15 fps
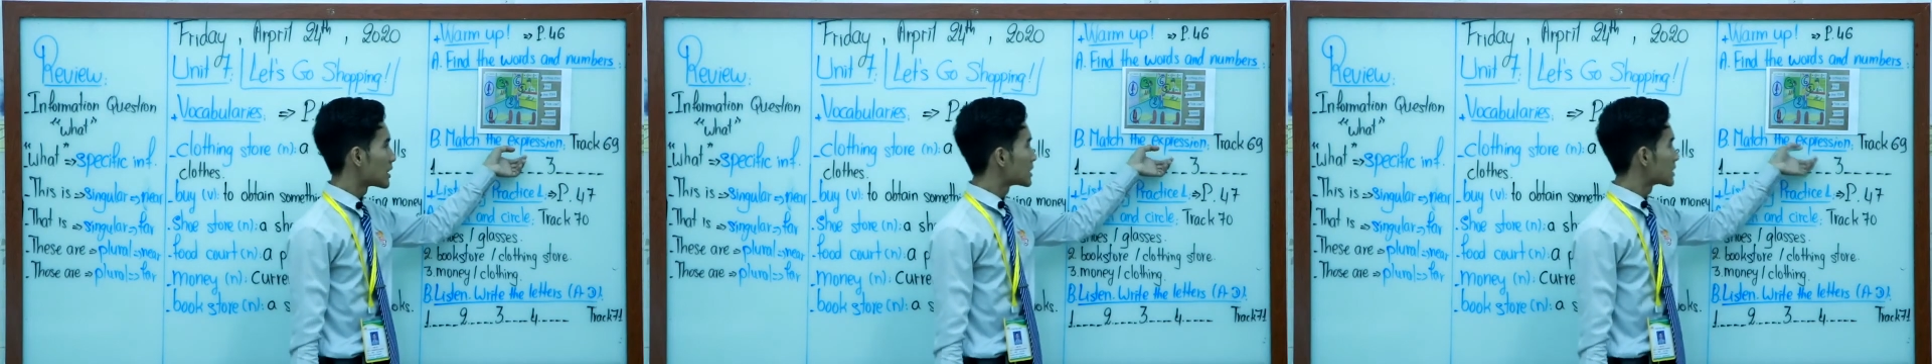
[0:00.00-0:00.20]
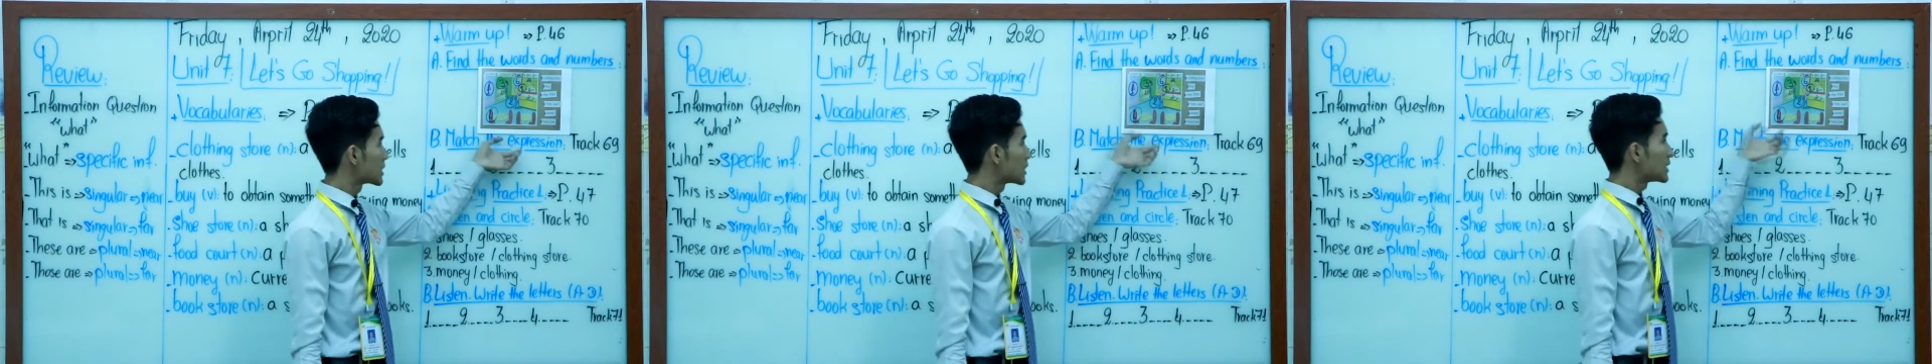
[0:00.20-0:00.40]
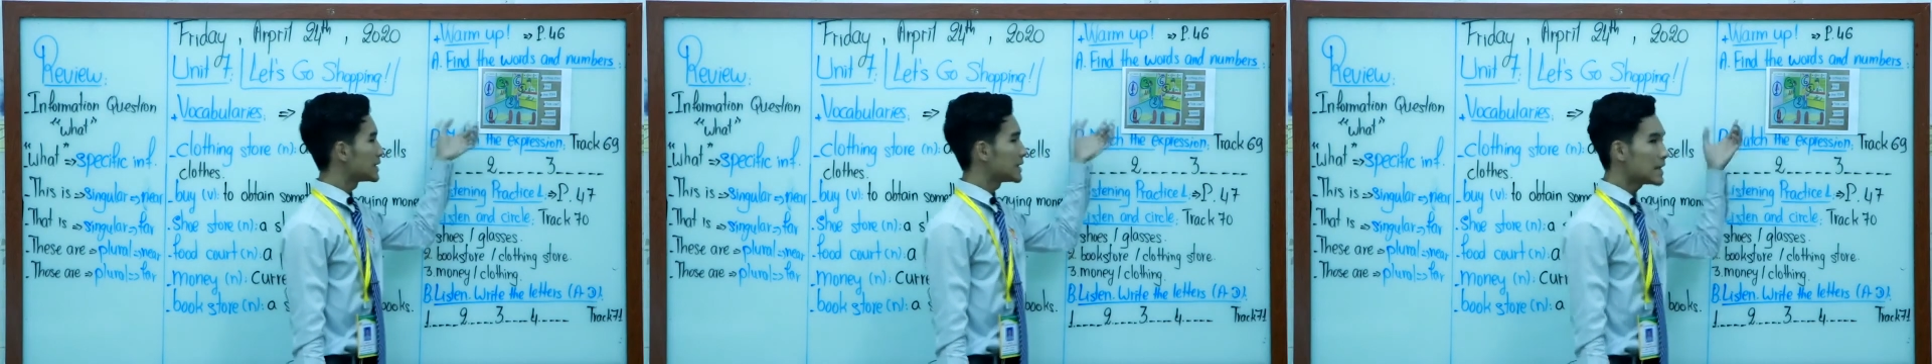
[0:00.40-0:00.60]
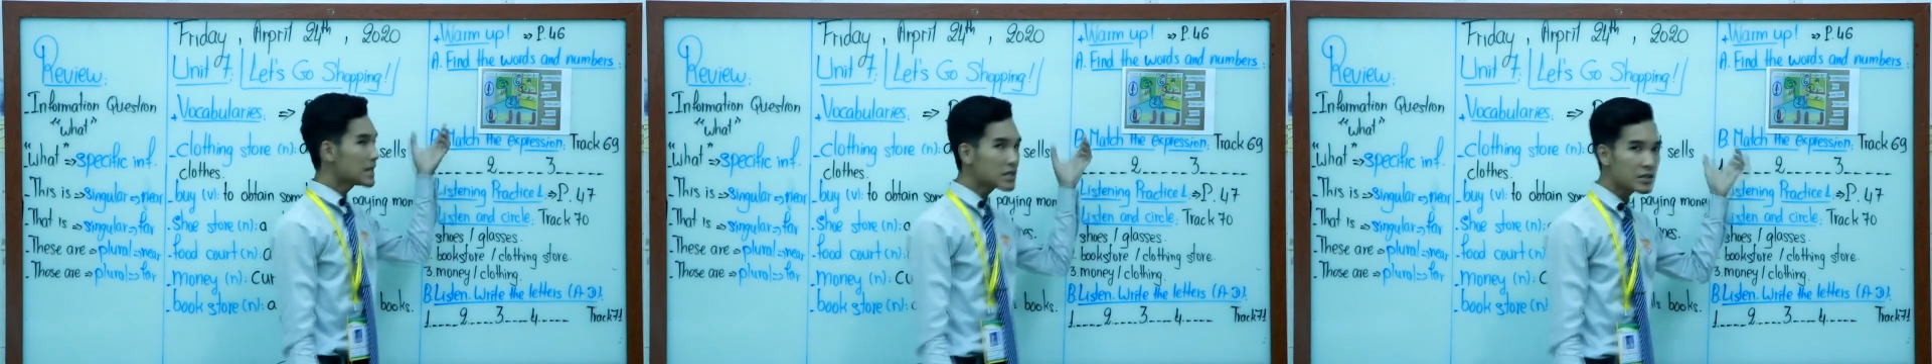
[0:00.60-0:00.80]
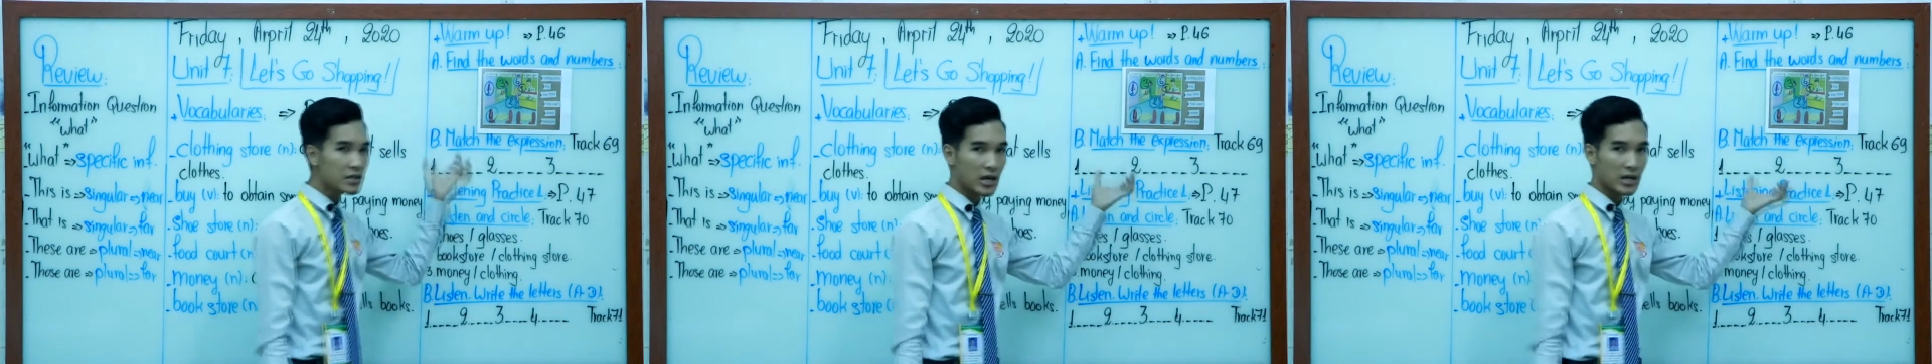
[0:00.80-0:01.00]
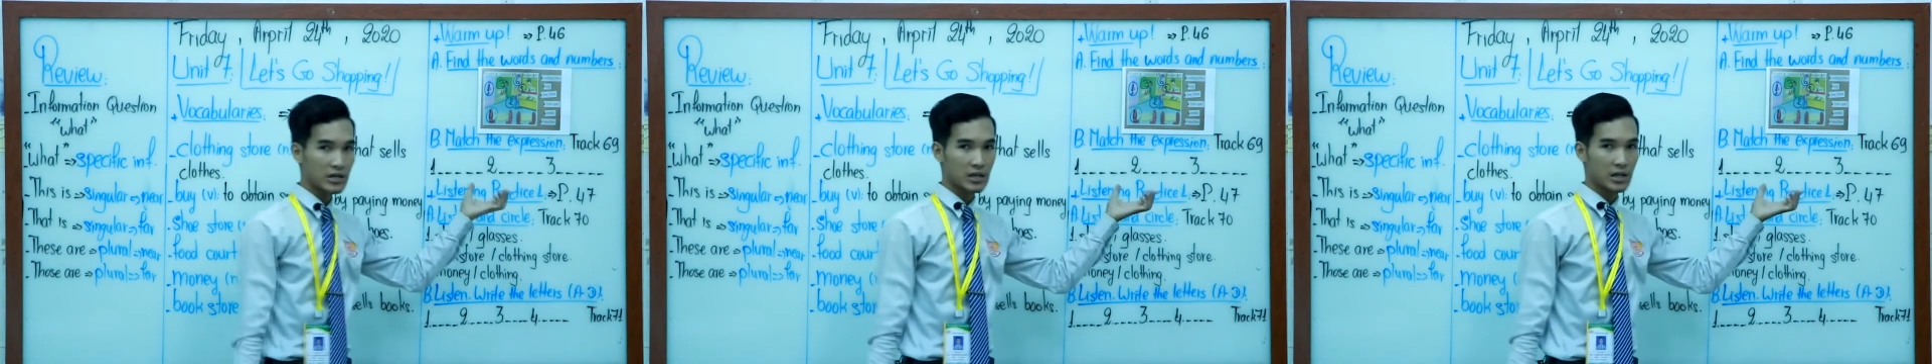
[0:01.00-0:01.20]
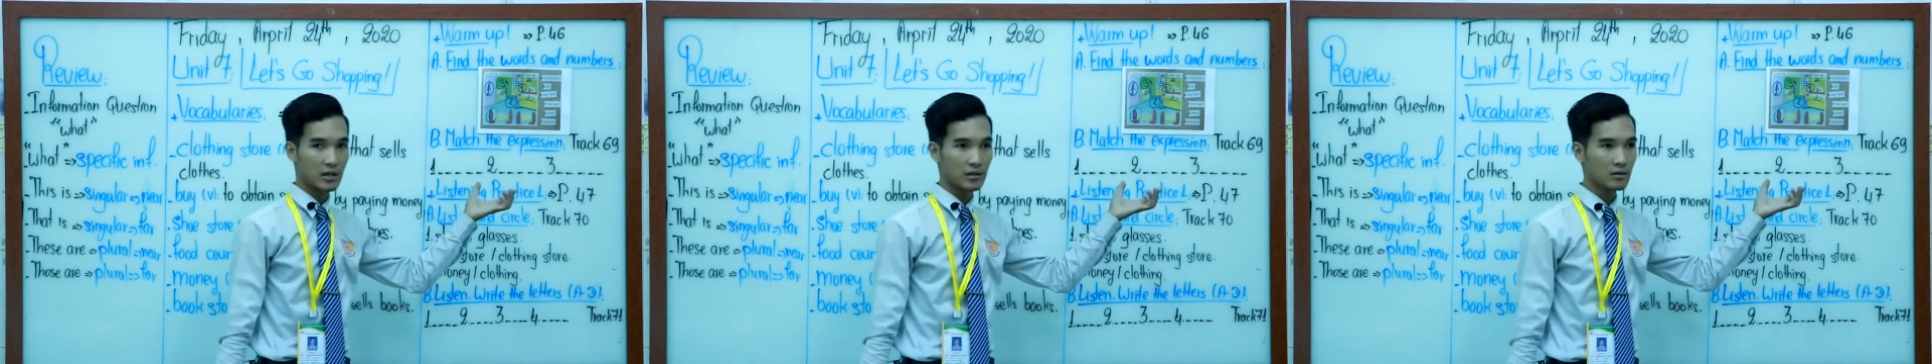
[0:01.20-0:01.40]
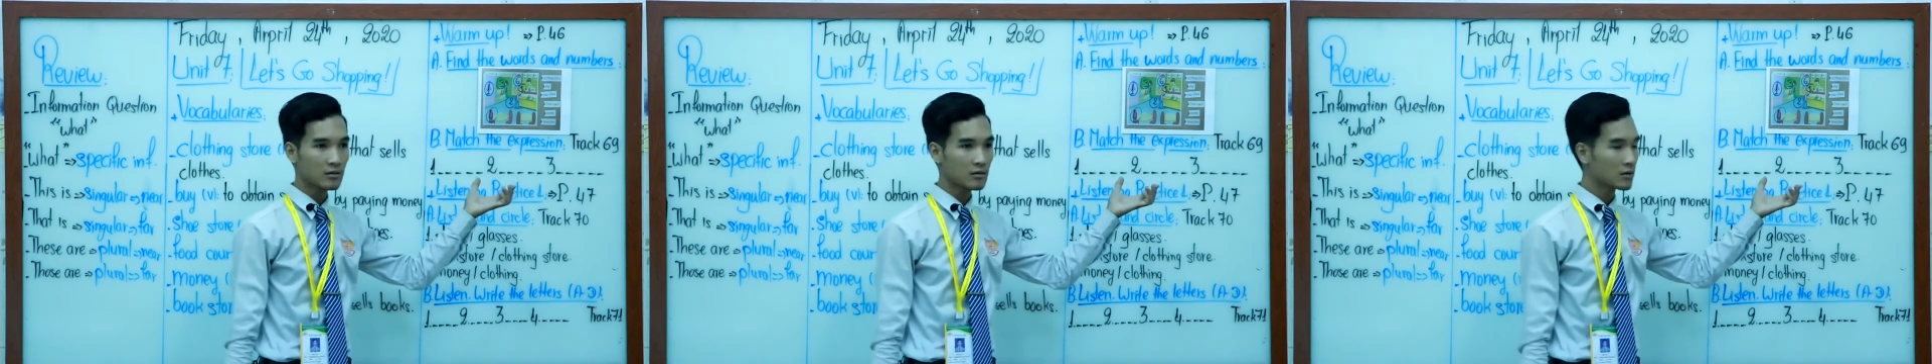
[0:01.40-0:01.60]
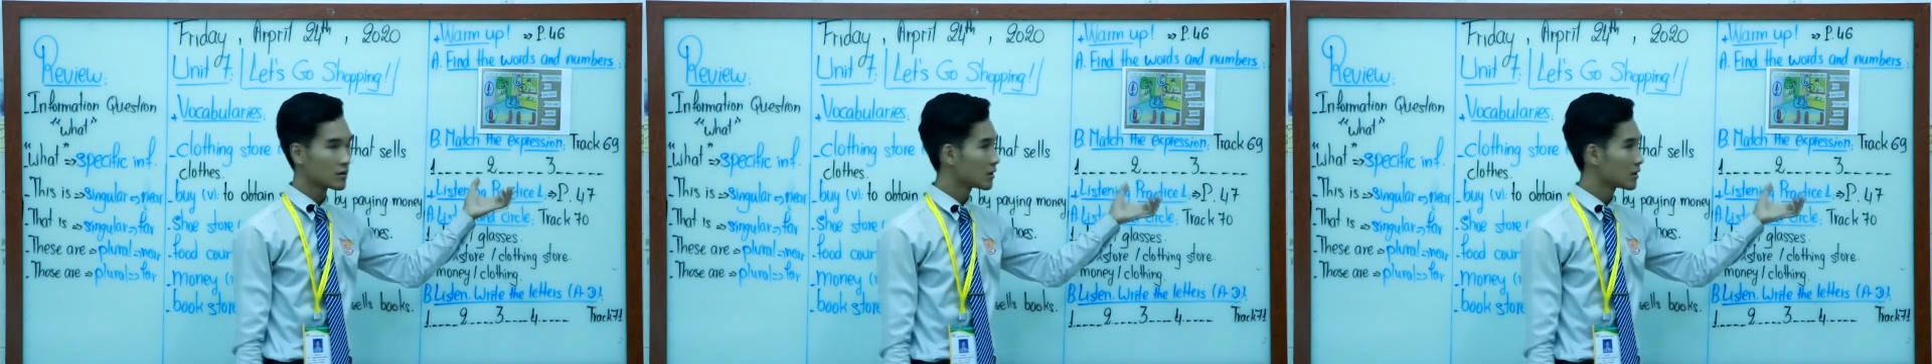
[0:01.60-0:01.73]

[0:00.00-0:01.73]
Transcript: So this section,